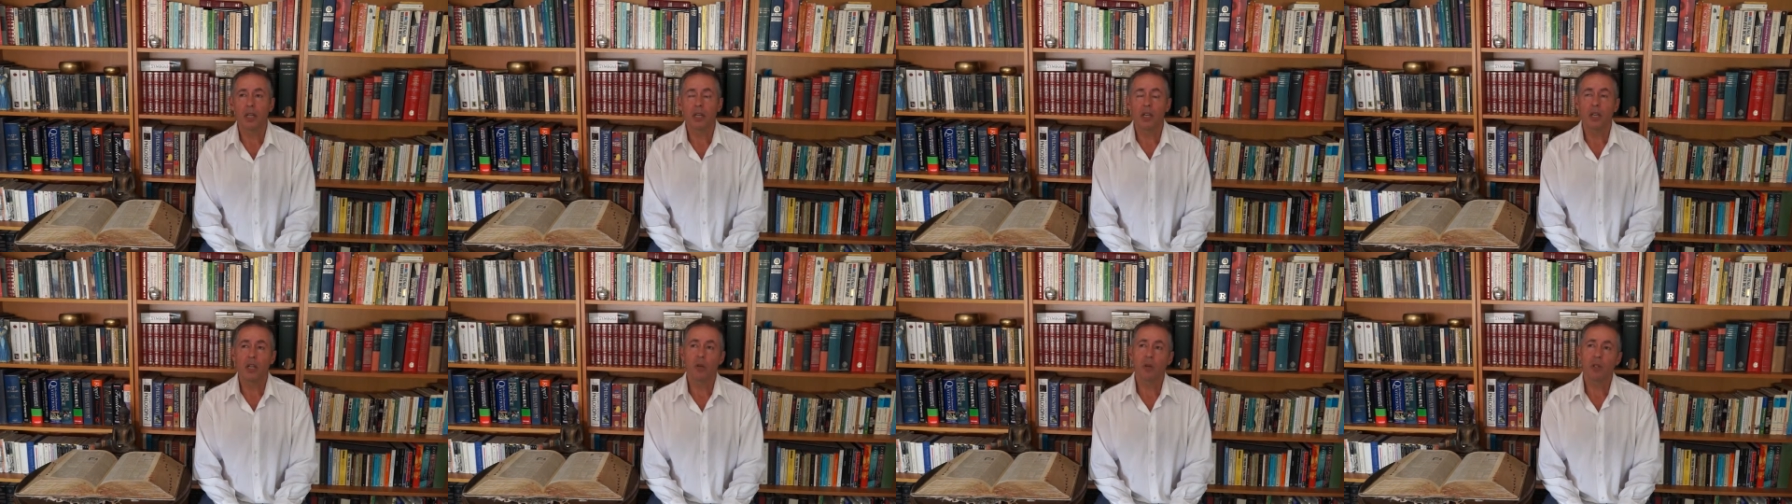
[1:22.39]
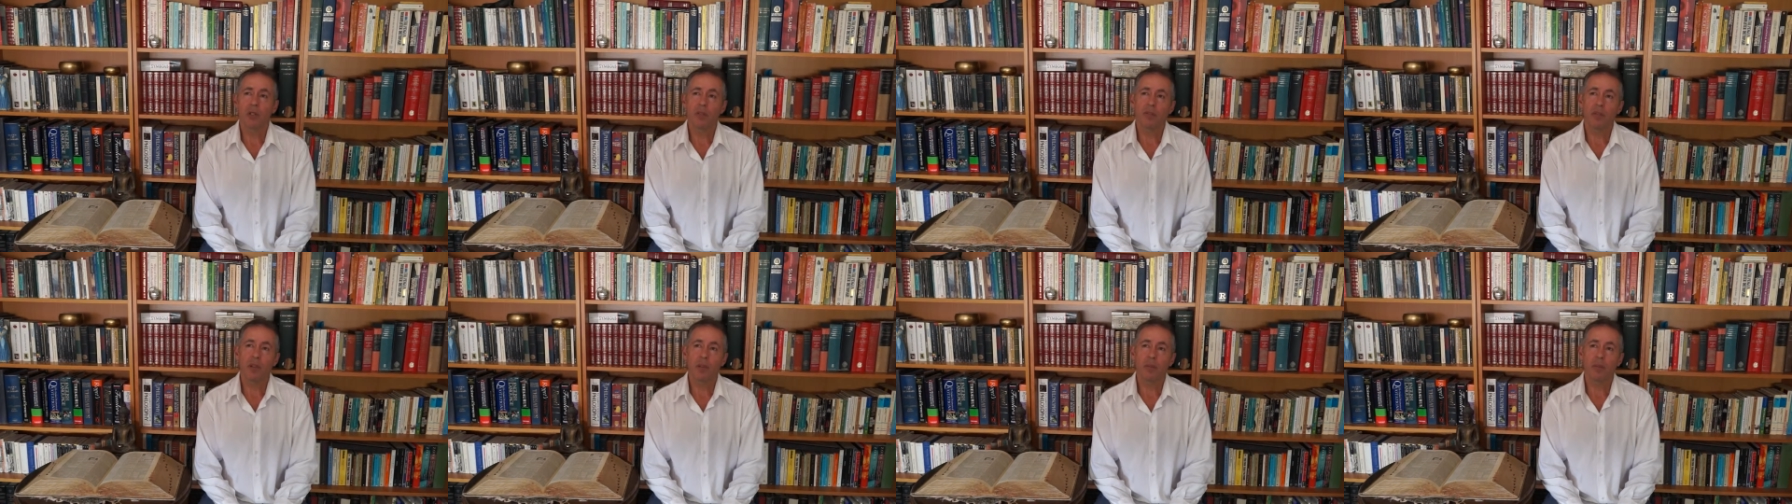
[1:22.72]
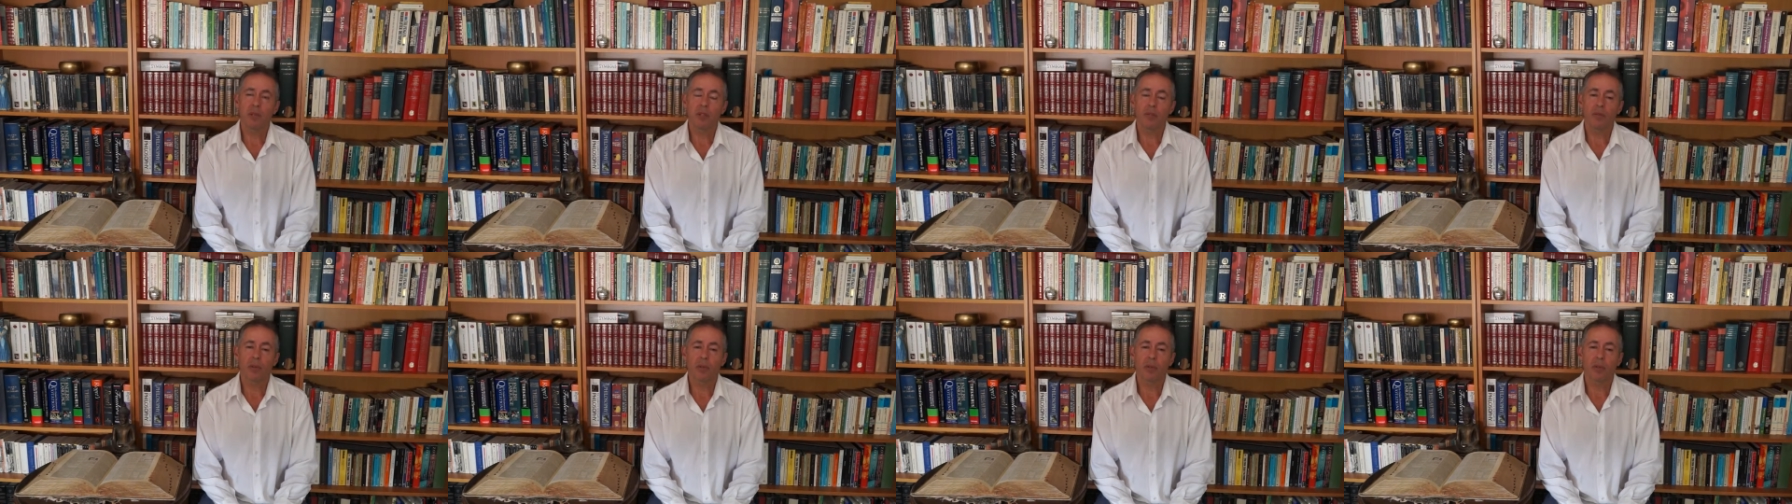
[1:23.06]
who was
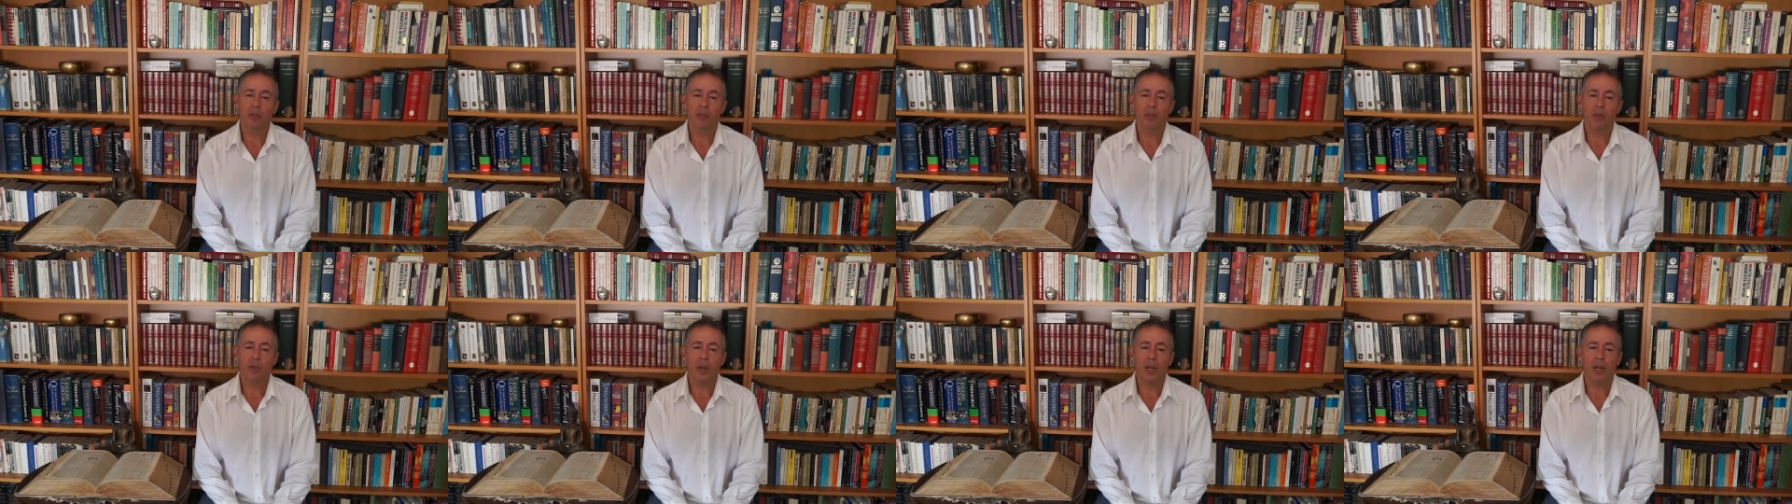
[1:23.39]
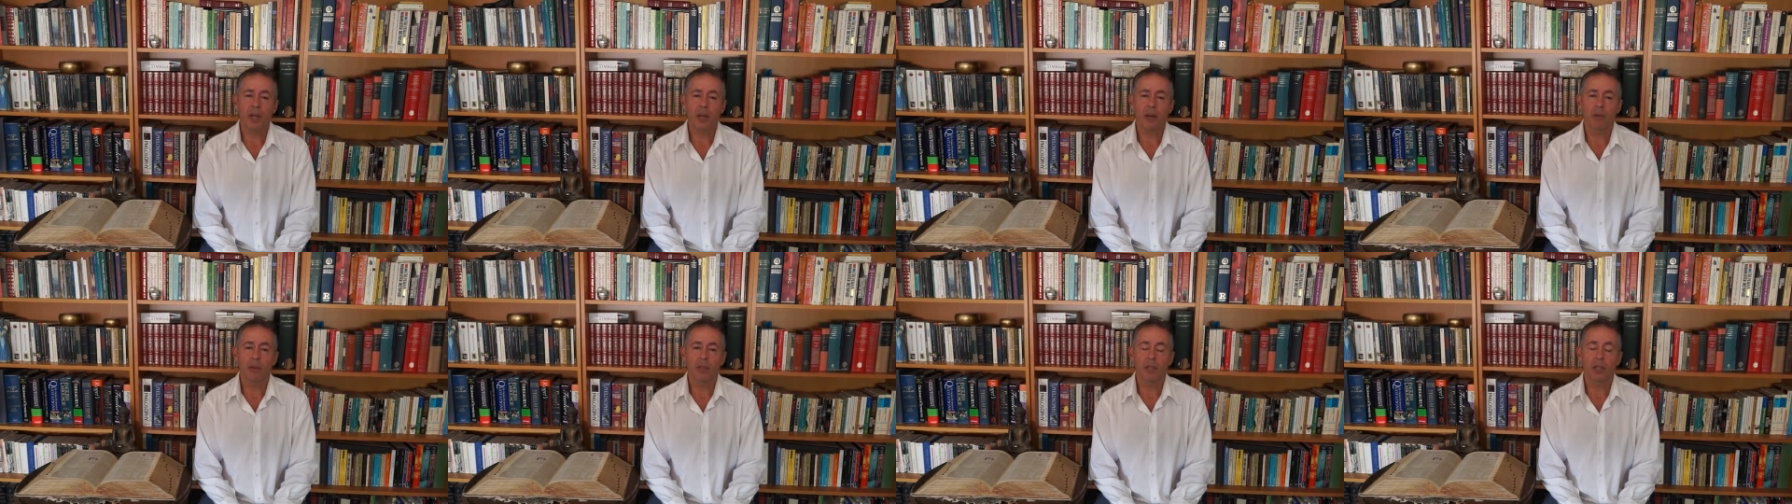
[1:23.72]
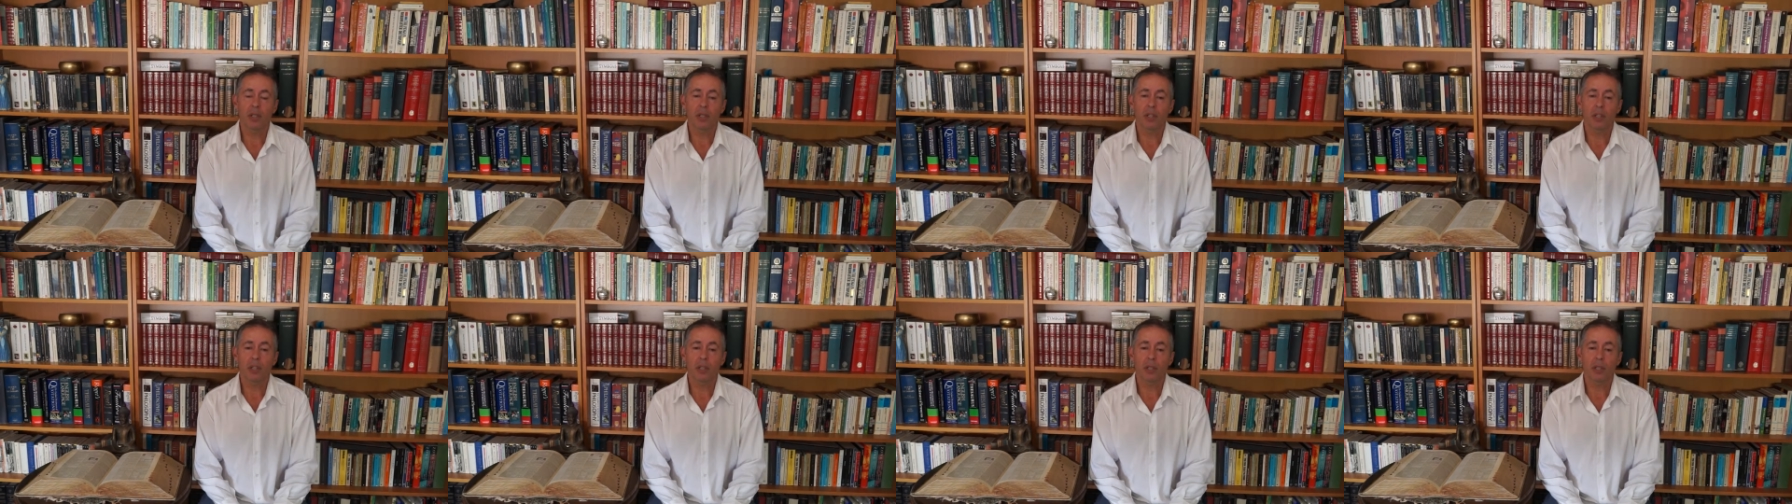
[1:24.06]
famous for his great
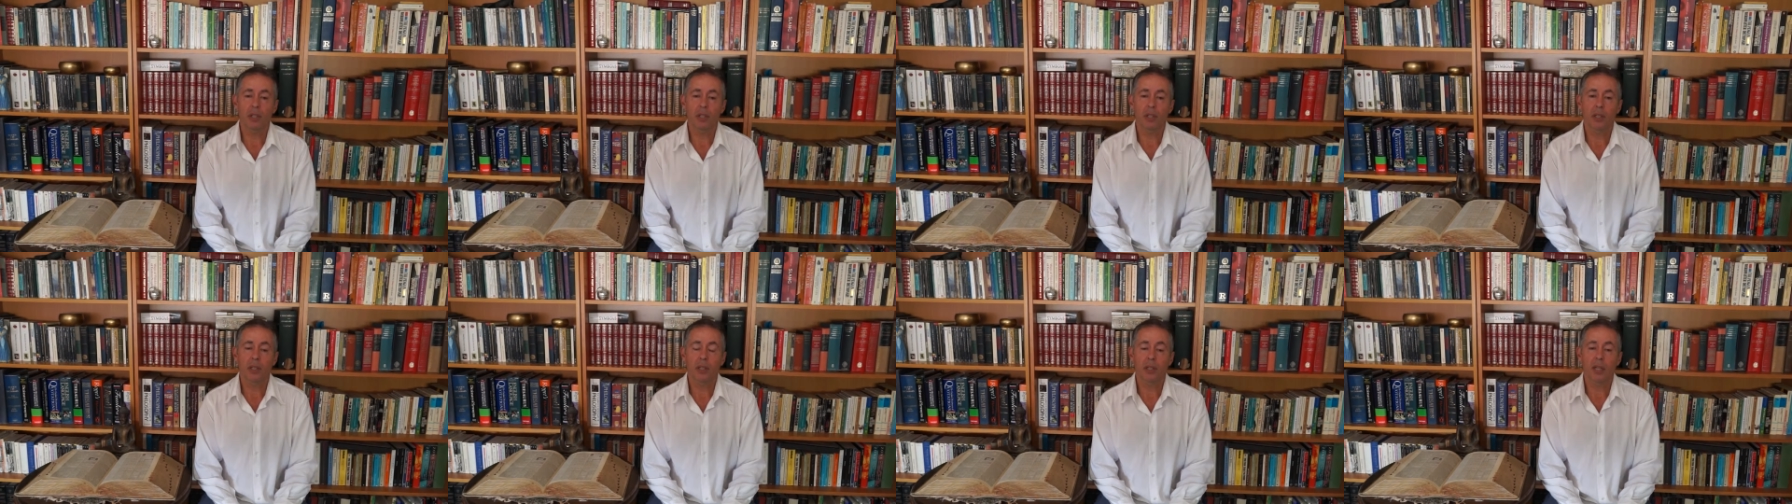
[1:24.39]
erudition